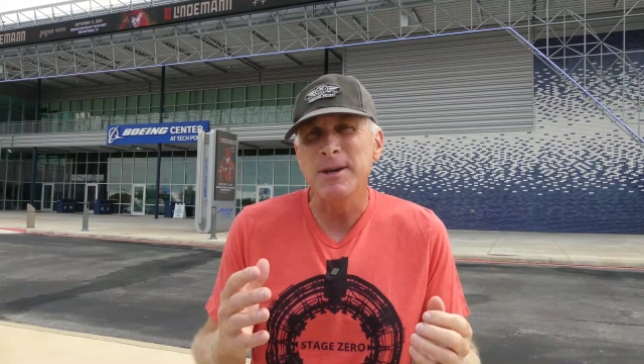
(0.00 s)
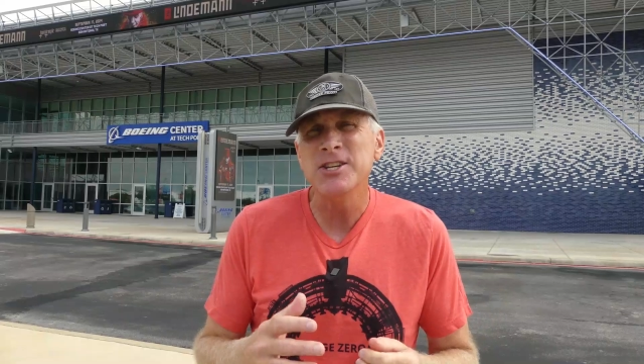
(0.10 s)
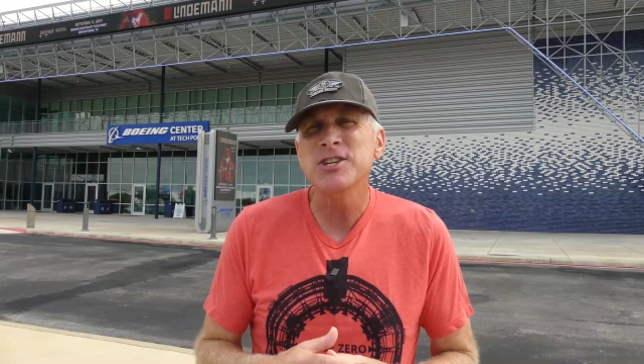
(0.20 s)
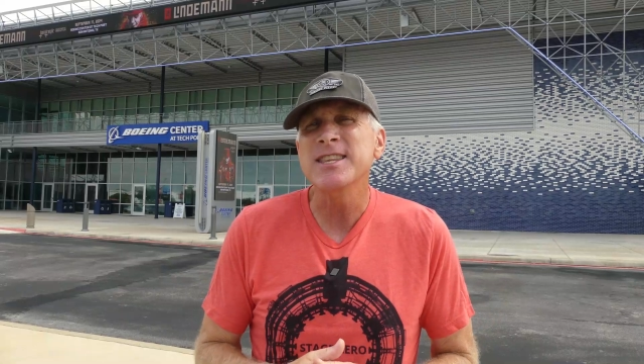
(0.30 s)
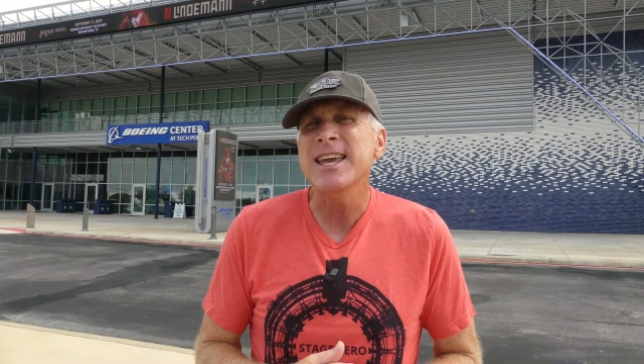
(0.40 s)

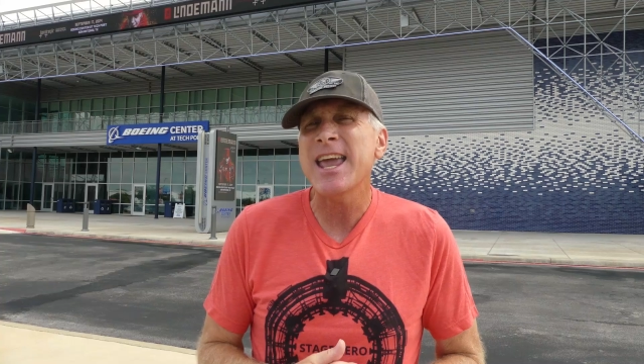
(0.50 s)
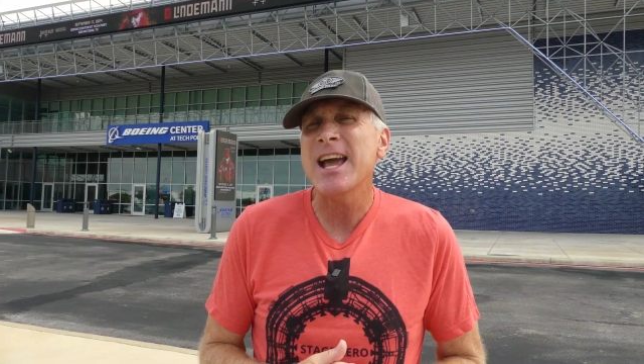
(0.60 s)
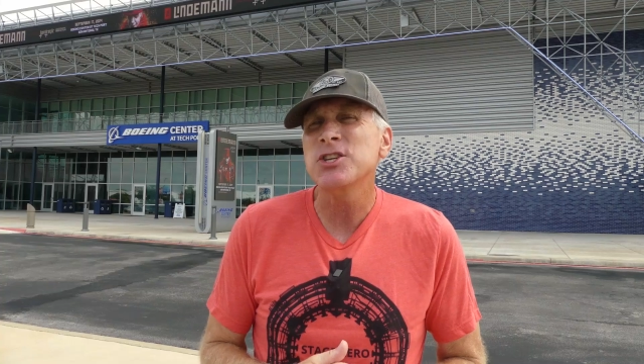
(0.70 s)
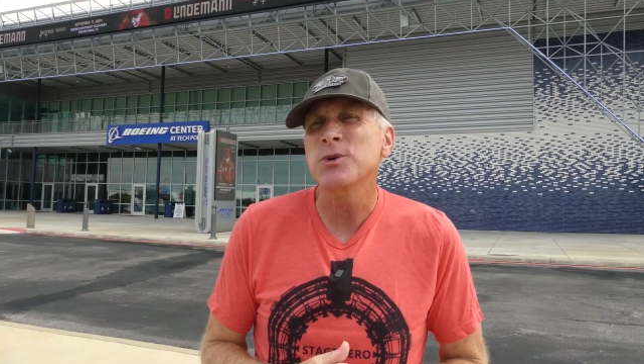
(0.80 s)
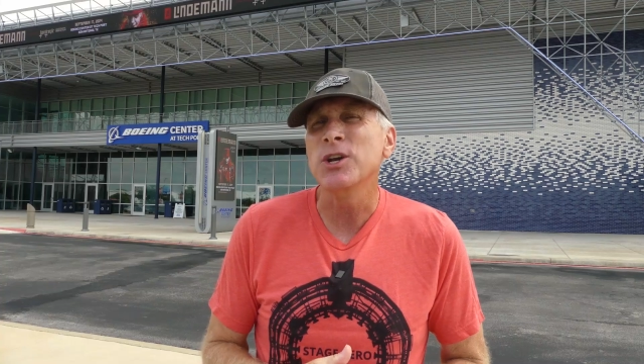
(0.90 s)
mentioned, they
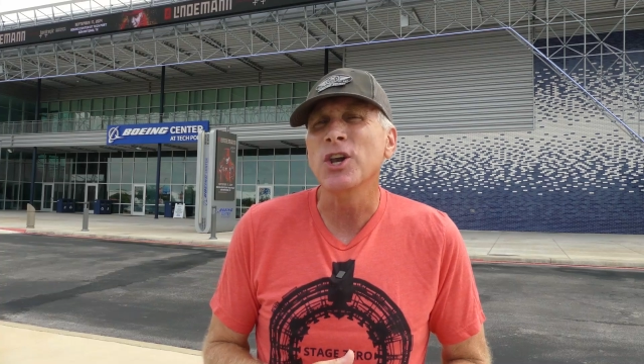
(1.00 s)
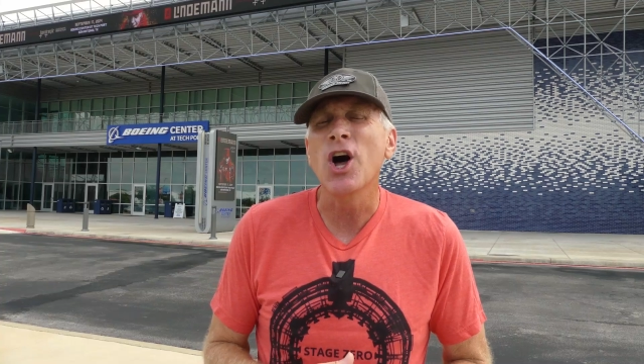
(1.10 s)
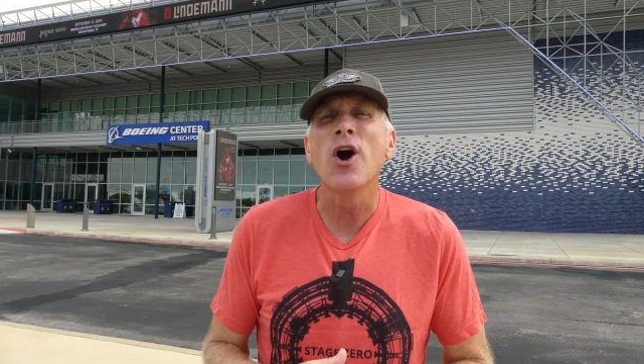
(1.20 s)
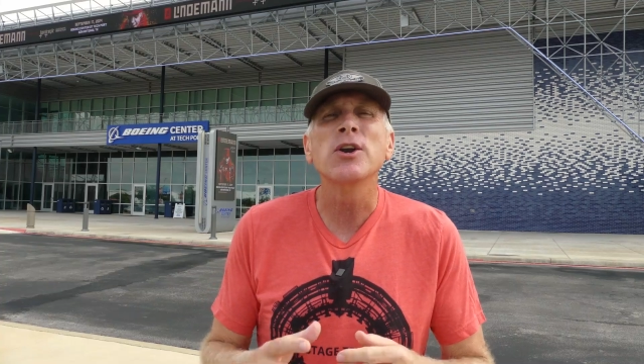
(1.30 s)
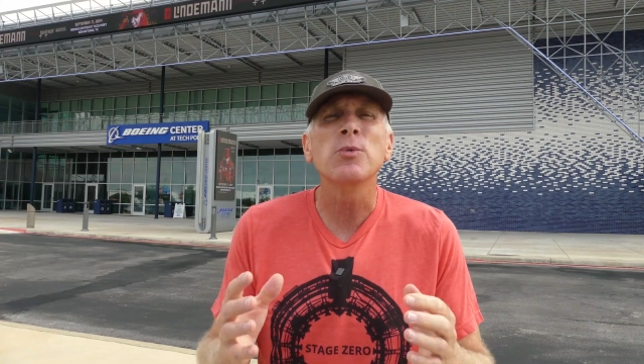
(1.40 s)
can't do it
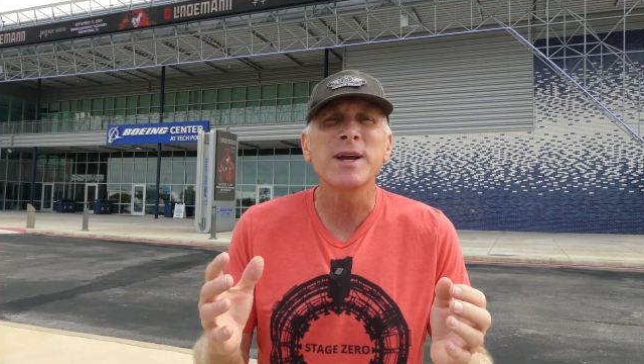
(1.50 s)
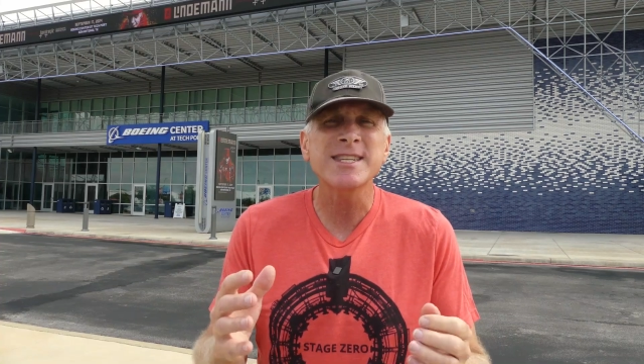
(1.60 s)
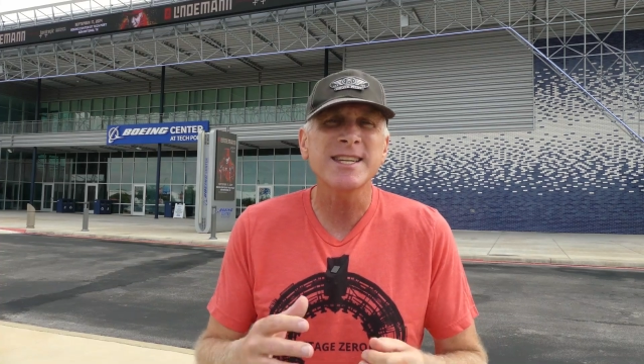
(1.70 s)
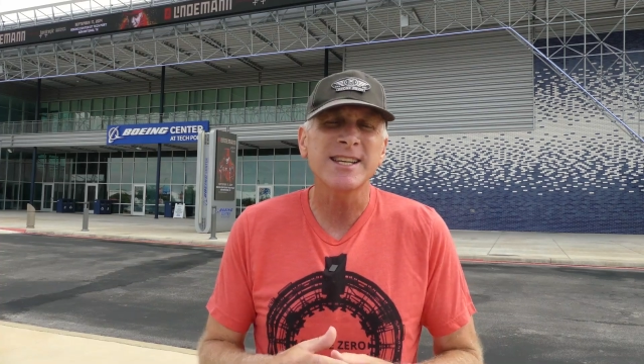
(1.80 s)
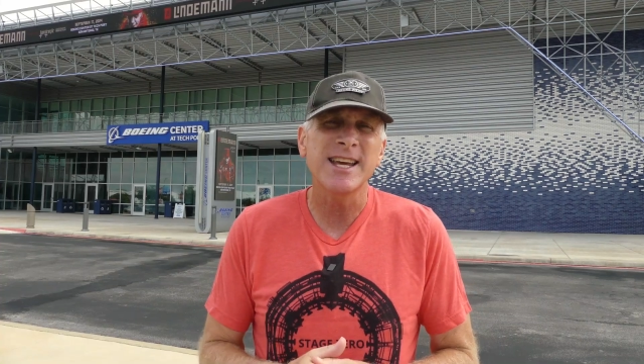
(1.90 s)
alone, and
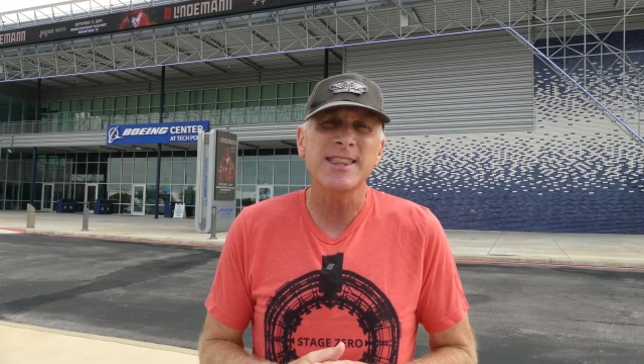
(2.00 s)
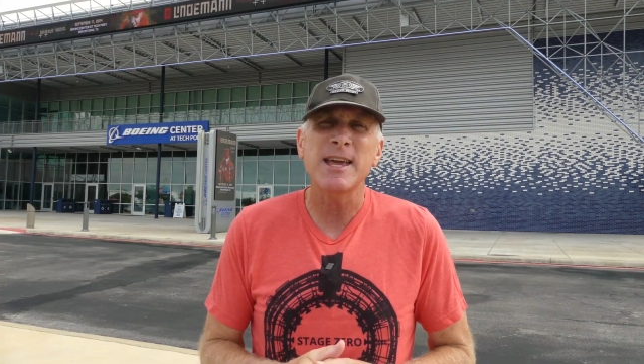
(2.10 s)
recently